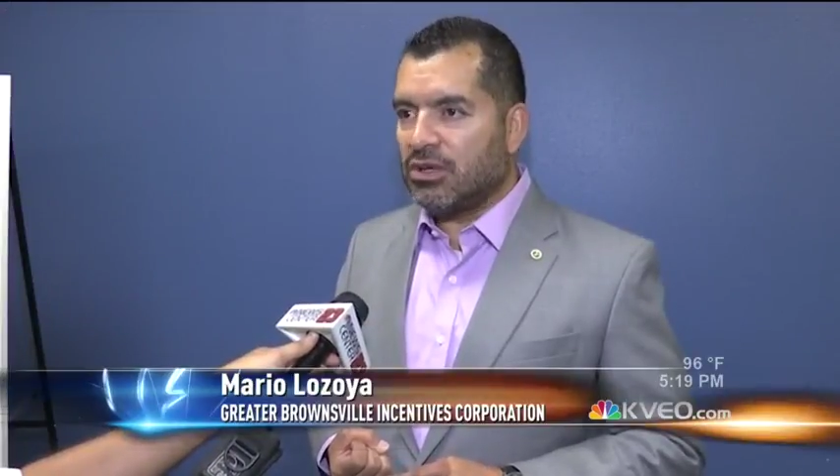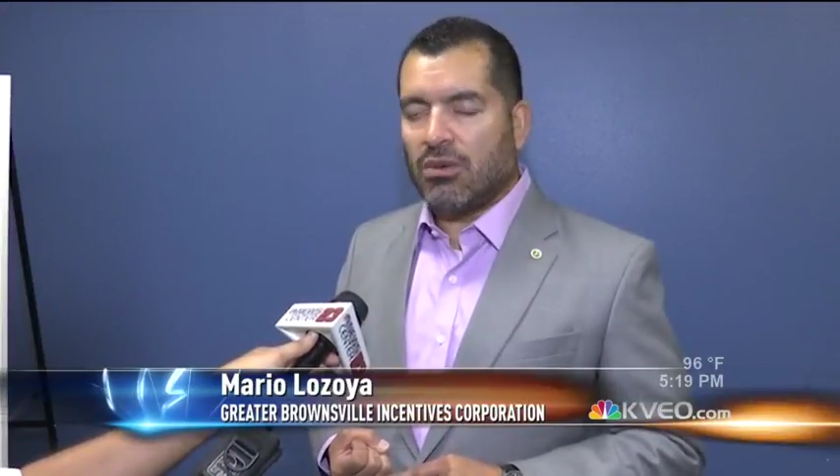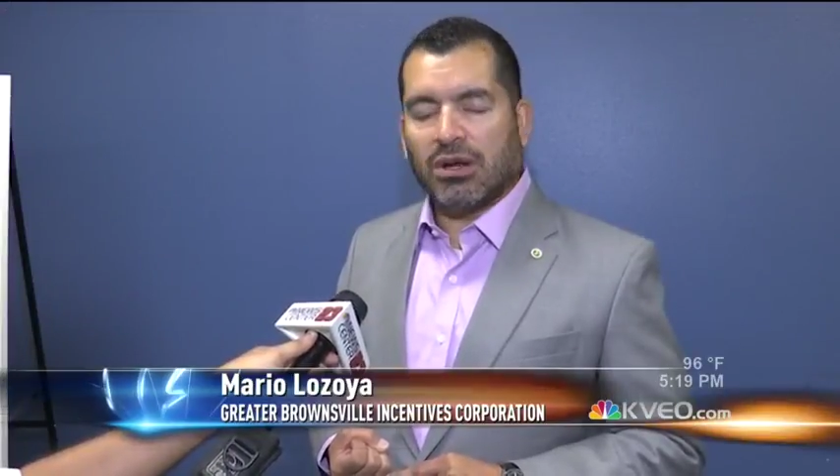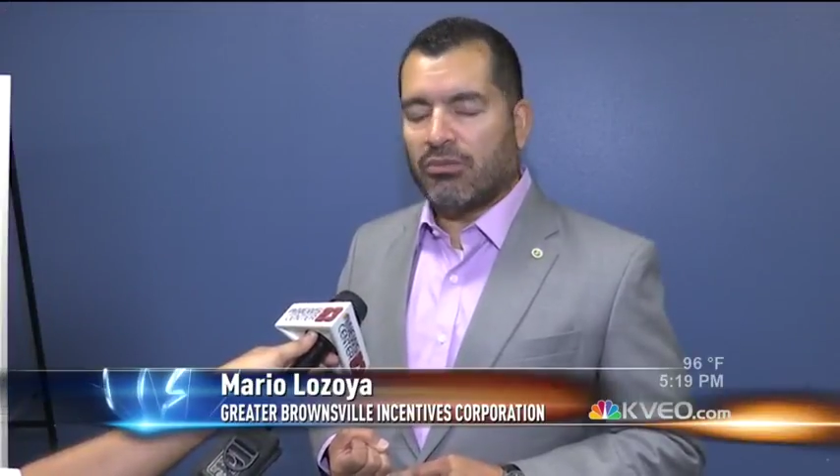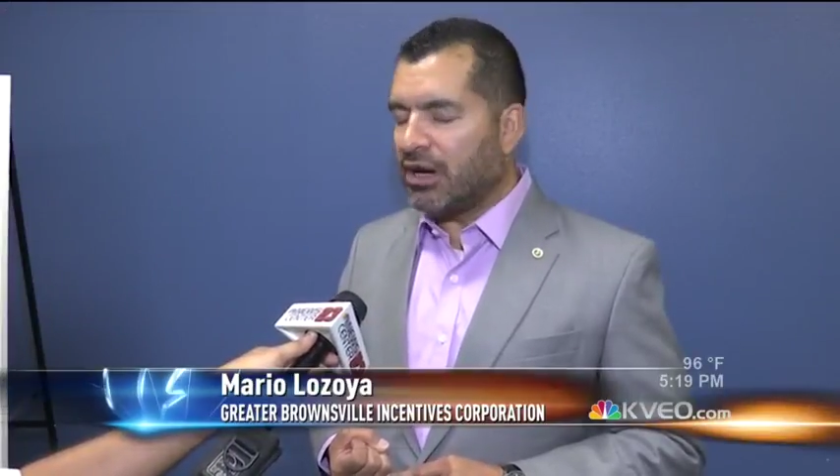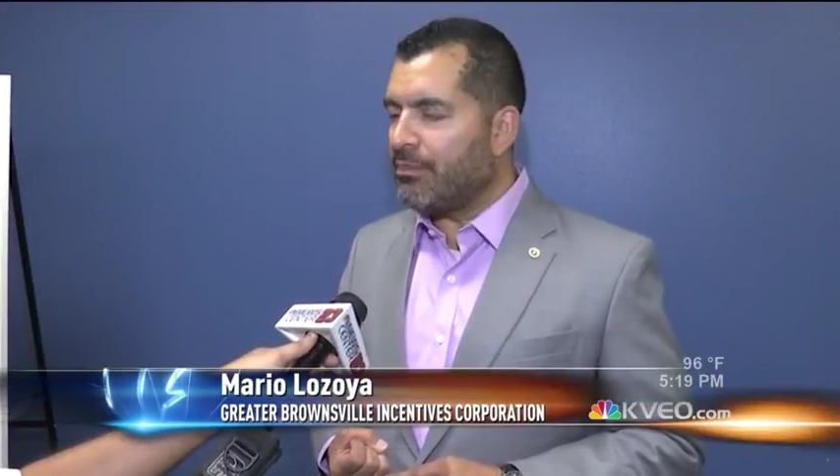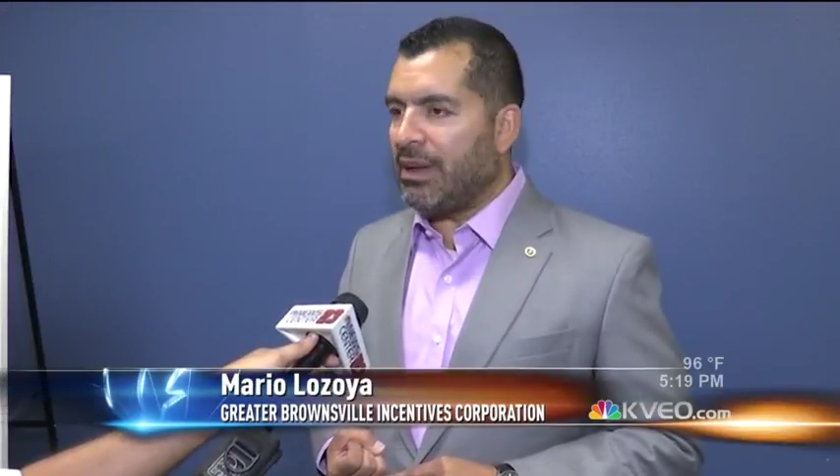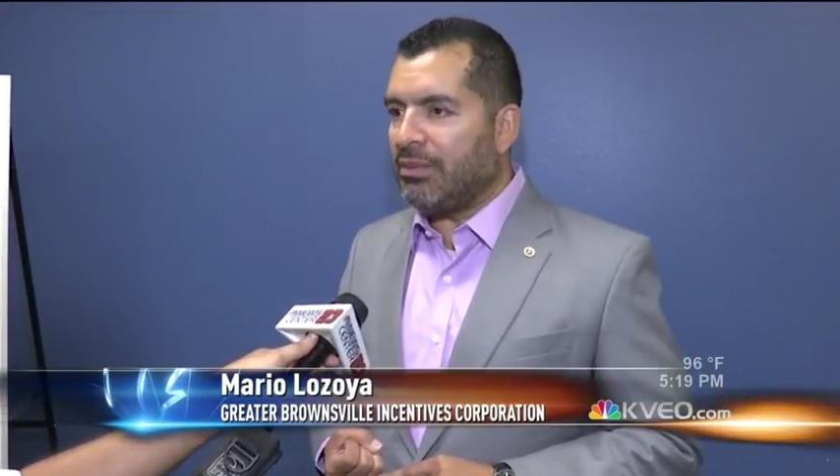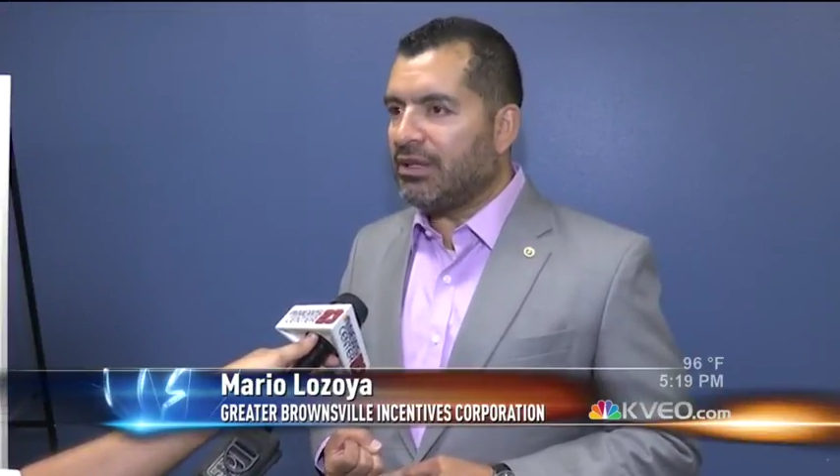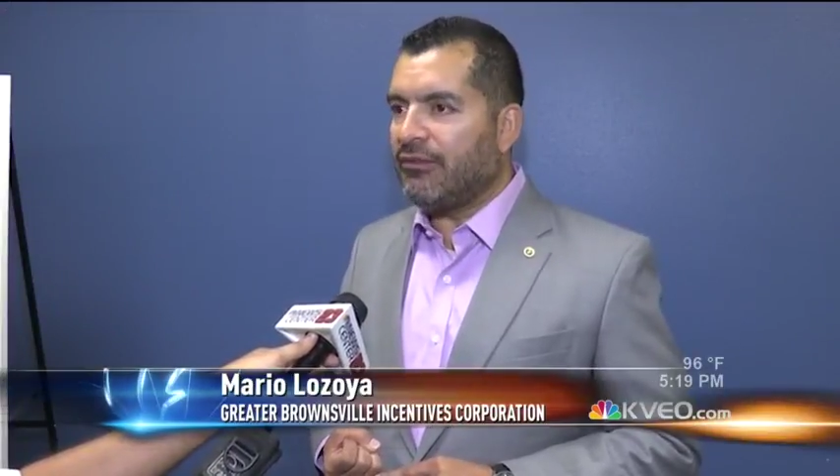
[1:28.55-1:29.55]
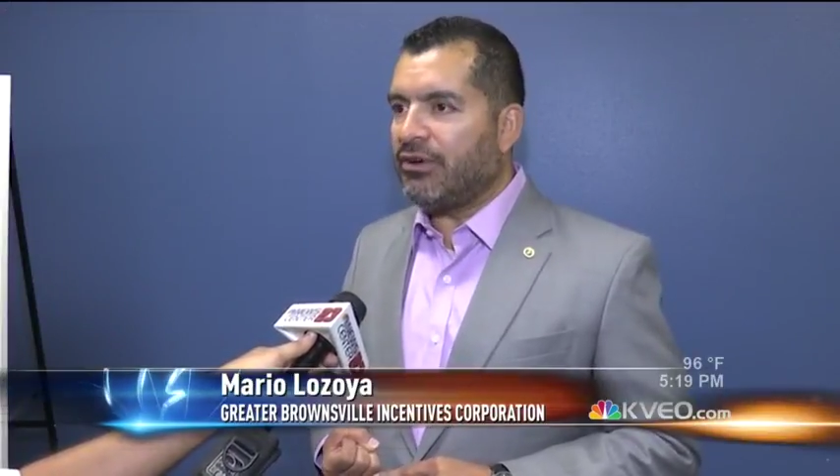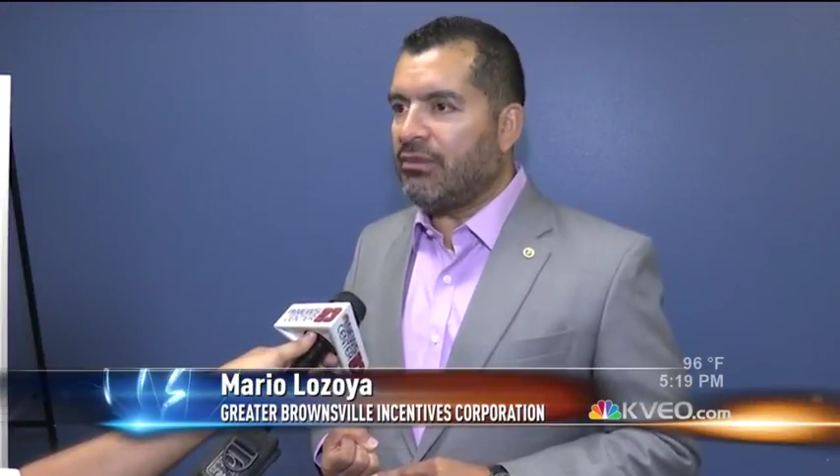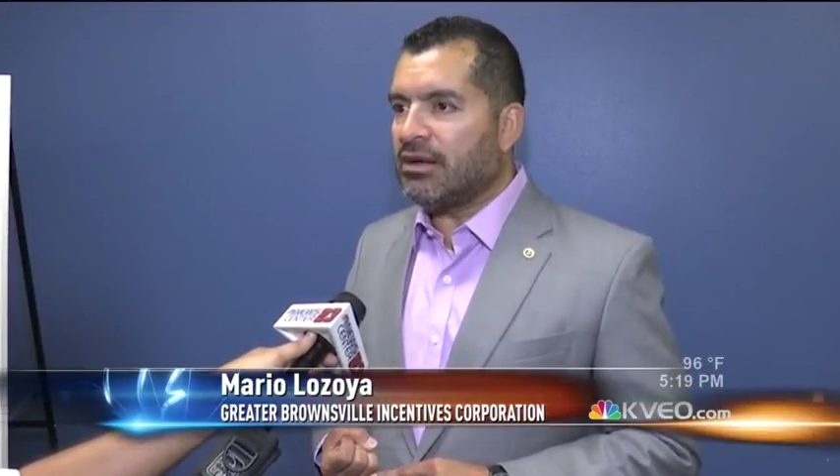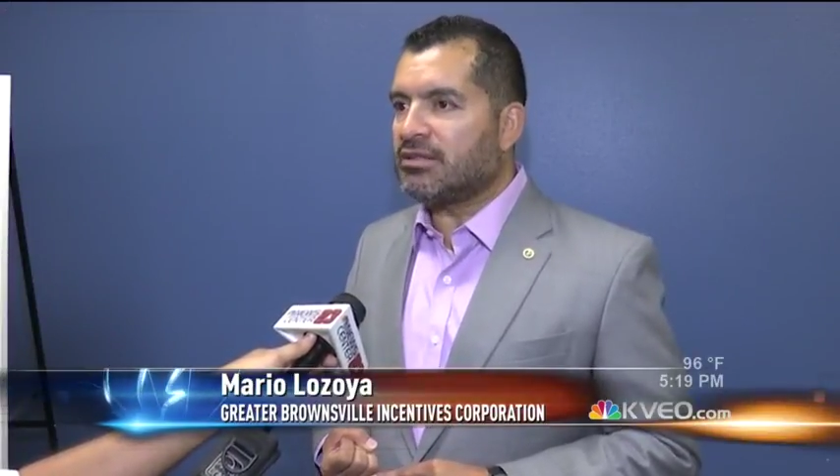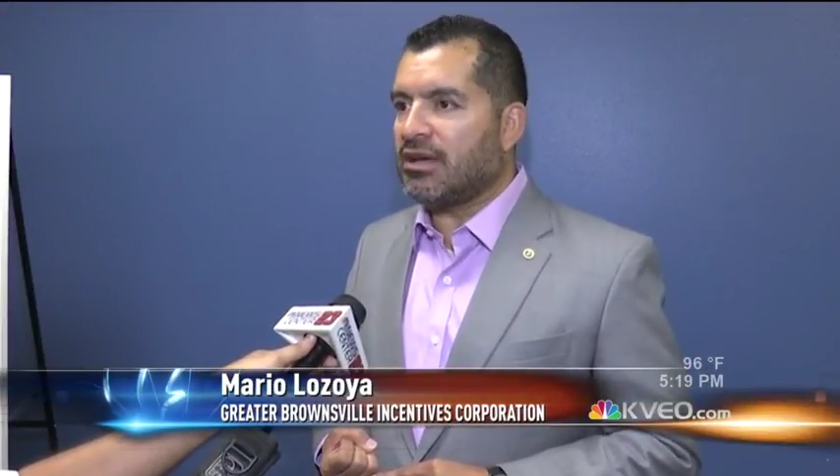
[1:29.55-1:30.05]
We don't want to bring people in
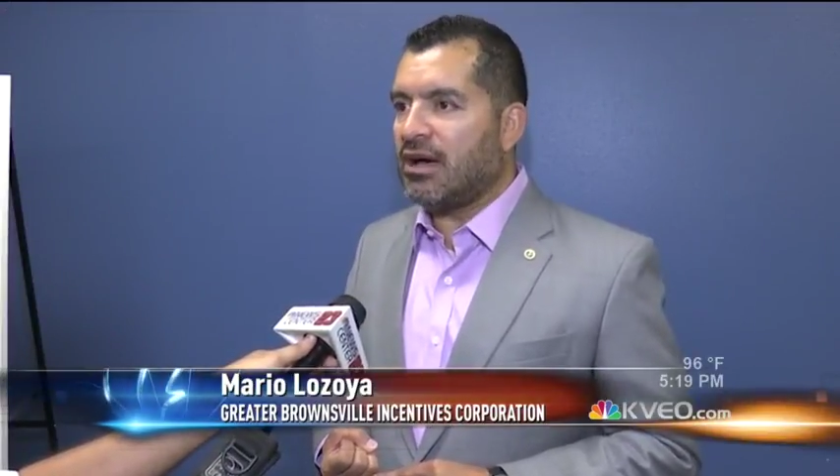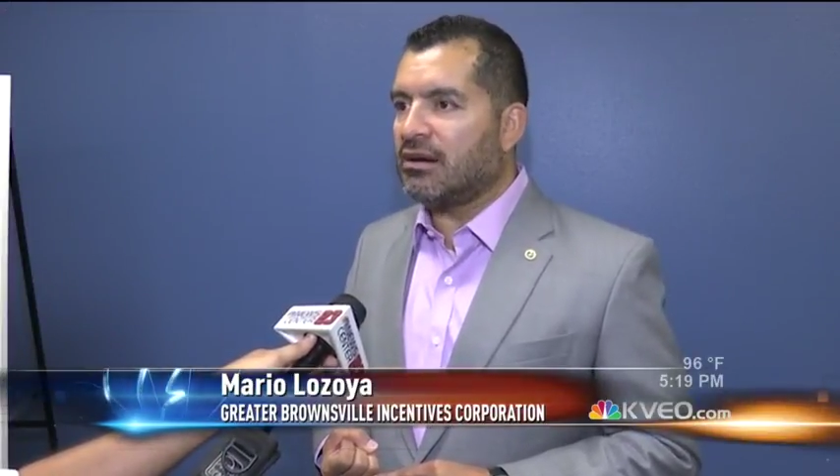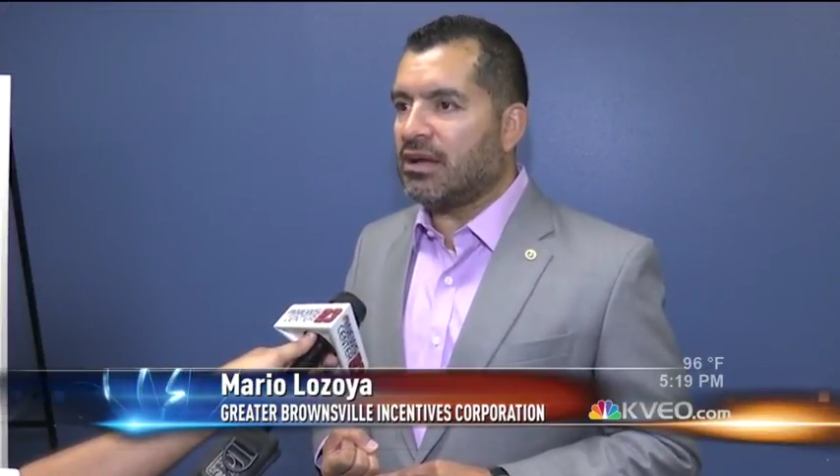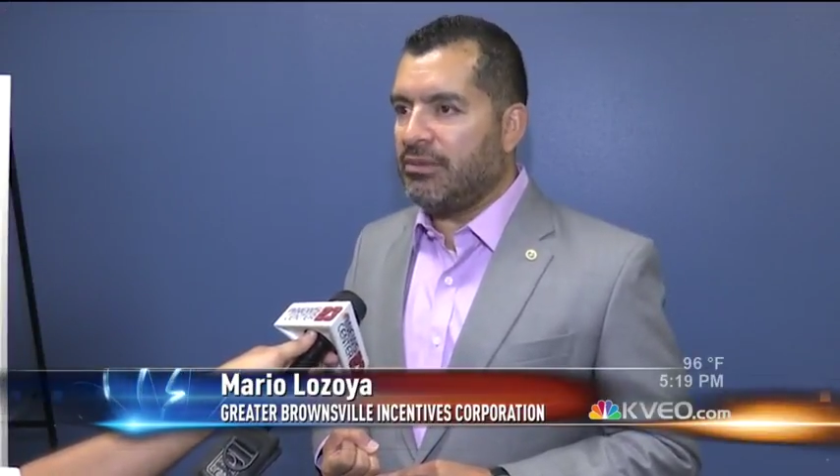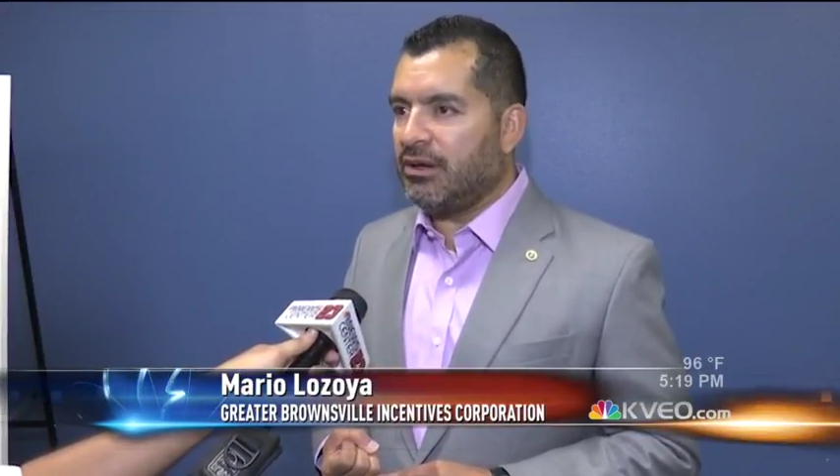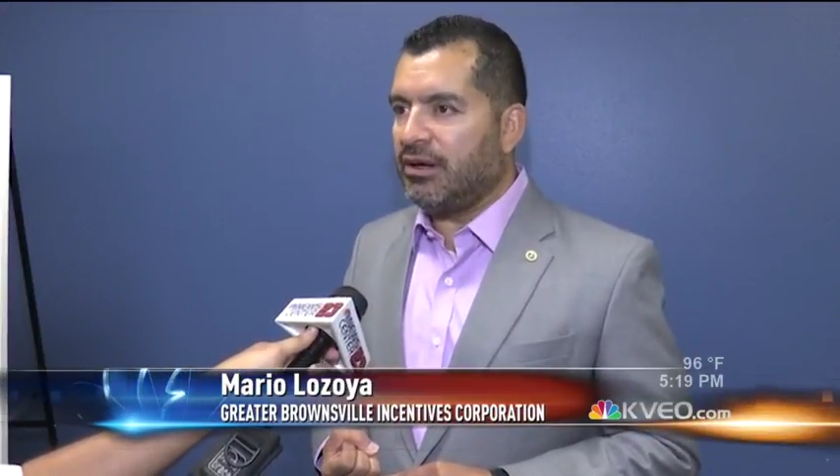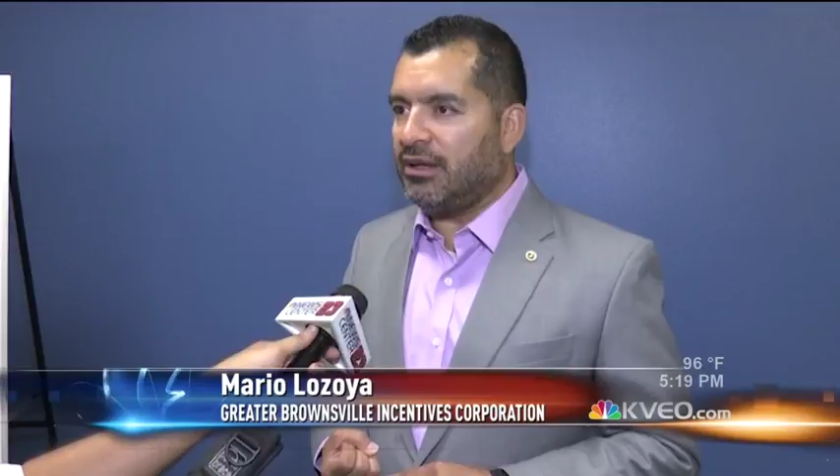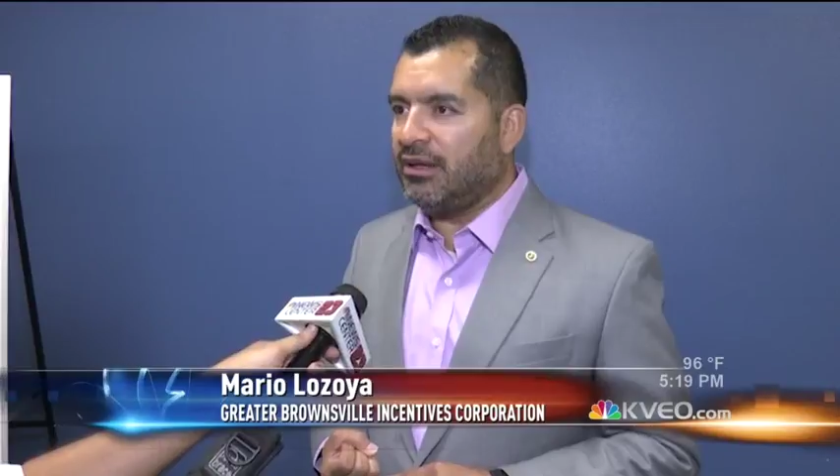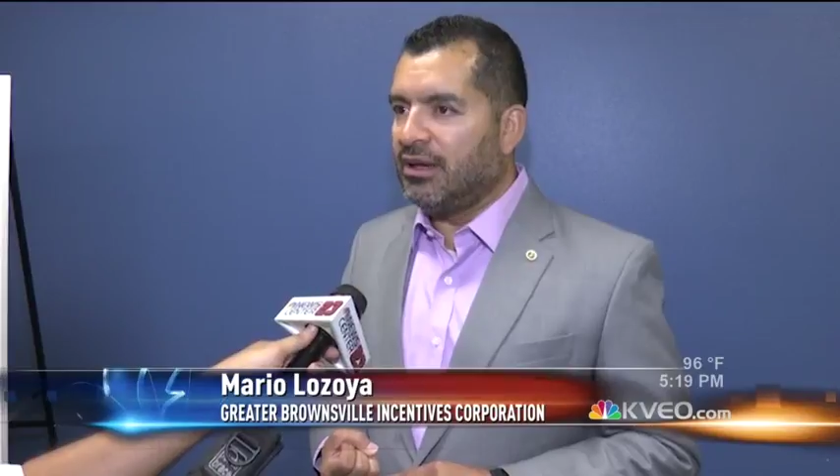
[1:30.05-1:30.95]
from outside our community